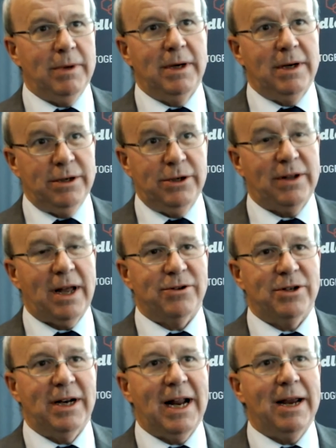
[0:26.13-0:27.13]
in
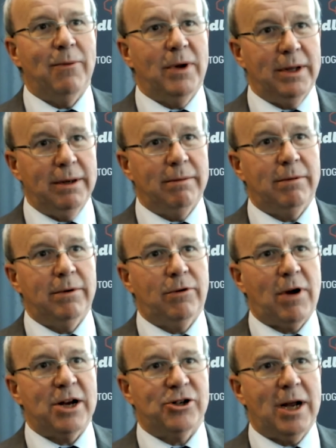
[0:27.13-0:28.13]
2008 when the
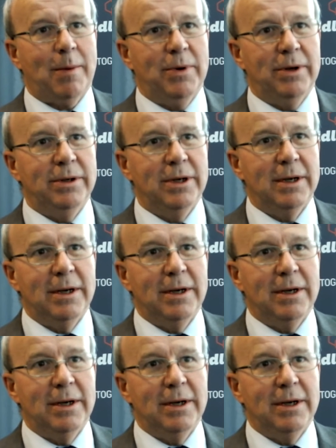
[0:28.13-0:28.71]
crash happened.